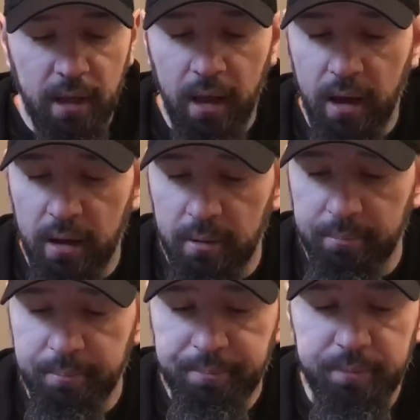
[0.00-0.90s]

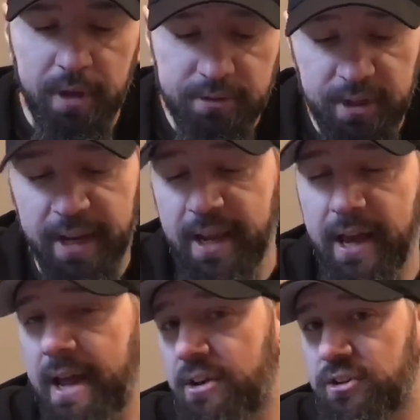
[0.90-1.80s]
Um, today
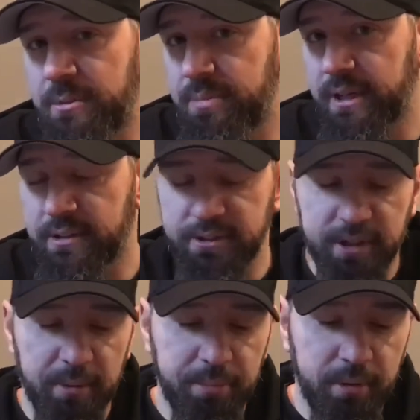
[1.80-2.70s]
I actually picked this
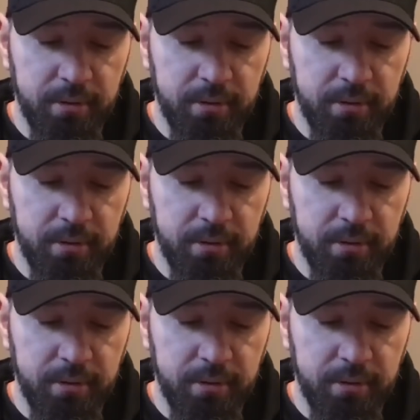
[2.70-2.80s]
up,